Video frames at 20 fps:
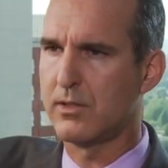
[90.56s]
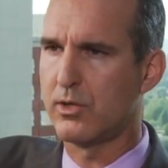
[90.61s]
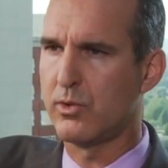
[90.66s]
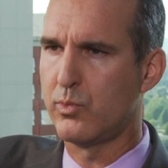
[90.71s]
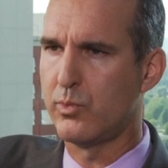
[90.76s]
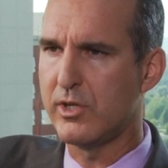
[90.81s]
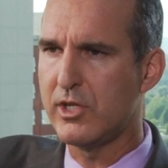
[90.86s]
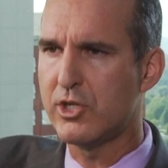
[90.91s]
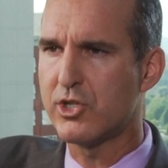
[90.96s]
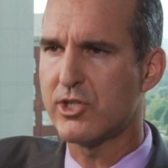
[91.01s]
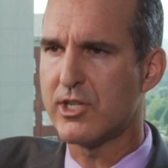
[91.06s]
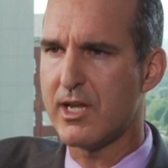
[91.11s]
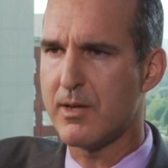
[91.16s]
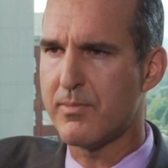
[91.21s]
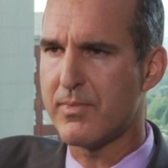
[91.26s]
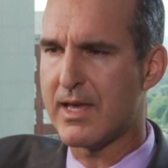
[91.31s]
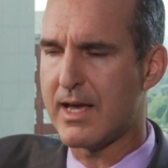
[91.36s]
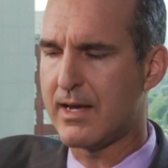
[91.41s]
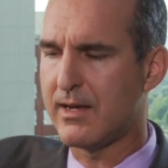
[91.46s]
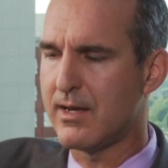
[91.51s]
to
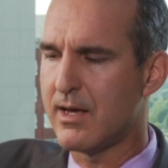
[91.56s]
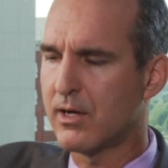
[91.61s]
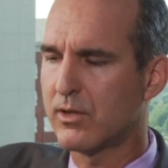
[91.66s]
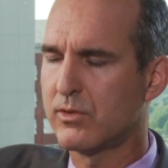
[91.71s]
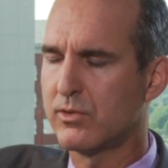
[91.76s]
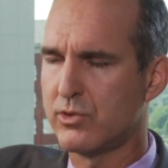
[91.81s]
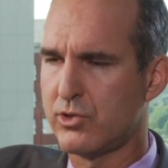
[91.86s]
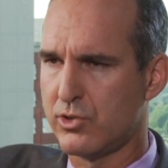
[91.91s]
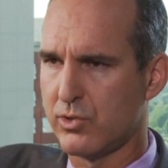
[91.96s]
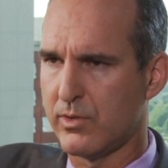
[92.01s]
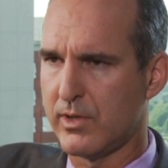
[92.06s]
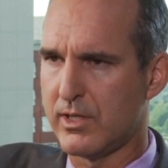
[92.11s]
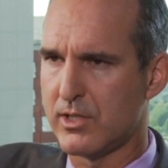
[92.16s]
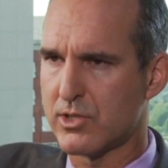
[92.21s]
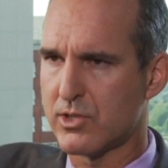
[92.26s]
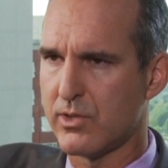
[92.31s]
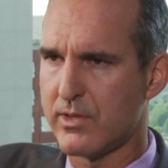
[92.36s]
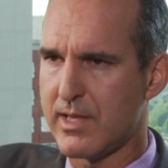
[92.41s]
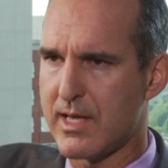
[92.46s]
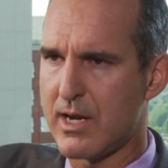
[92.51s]
reshape that knuckle joint
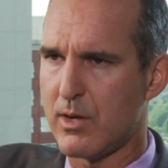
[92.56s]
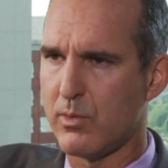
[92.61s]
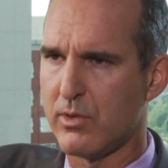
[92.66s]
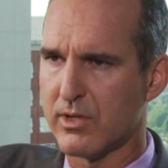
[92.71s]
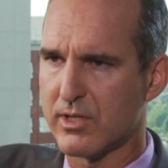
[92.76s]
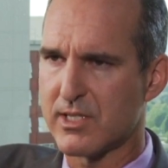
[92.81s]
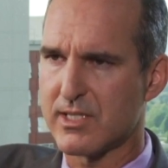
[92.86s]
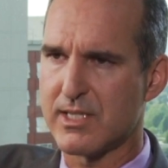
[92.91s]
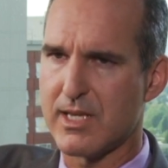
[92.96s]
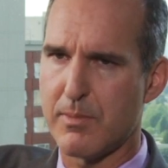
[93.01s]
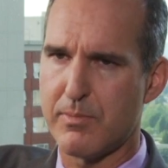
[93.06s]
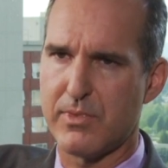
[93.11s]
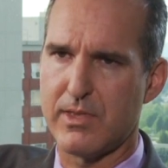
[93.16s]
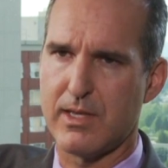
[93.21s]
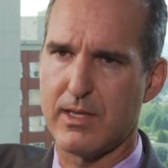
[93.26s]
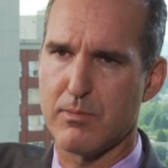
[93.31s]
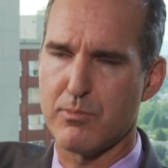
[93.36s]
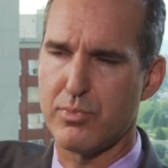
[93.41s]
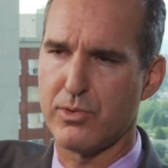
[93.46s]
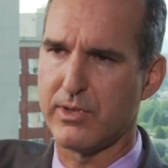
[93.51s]
so that it will accept
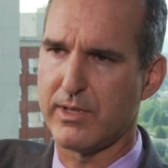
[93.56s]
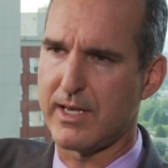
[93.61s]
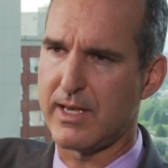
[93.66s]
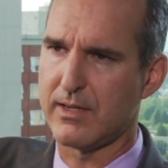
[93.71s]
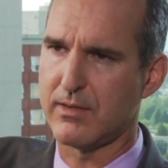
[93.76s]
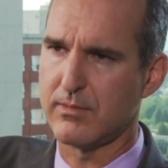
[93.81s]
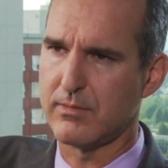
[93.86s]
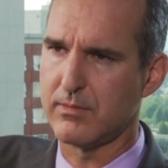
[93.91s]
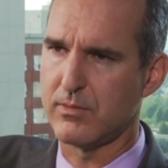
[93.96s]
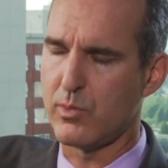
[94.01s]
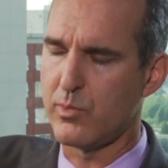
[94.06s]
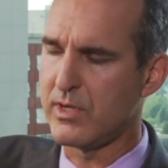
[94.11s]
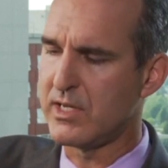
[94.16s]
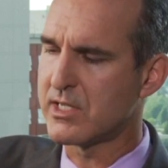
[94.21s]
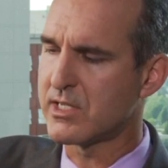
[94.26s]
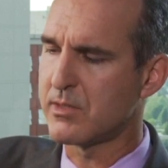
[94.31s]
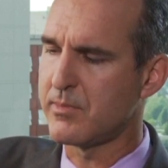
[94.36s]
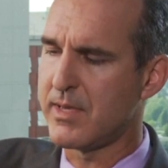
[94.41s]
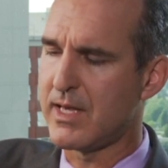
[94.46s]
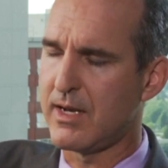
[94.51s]
the implant when we
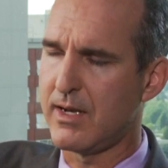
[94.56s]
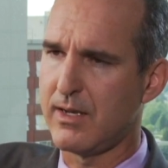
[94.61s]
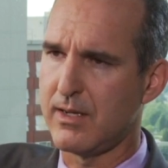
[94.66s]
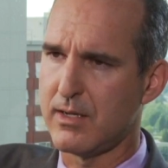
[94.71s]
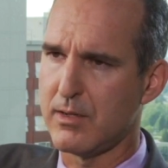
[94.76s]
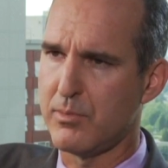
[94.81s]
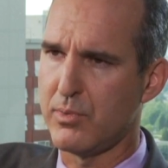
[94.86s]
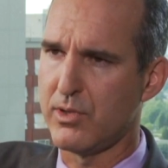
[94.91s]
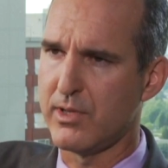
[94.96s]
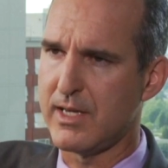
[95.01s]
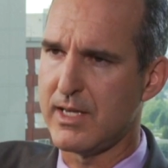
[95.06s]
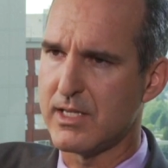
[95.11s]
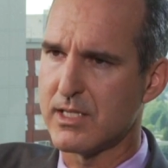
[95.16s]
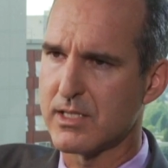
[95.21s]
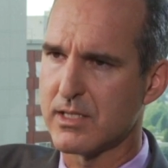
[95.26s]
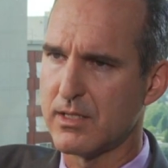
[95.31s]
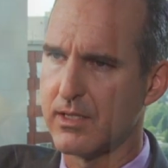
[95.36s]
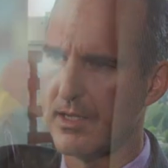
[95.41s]
cement it into place.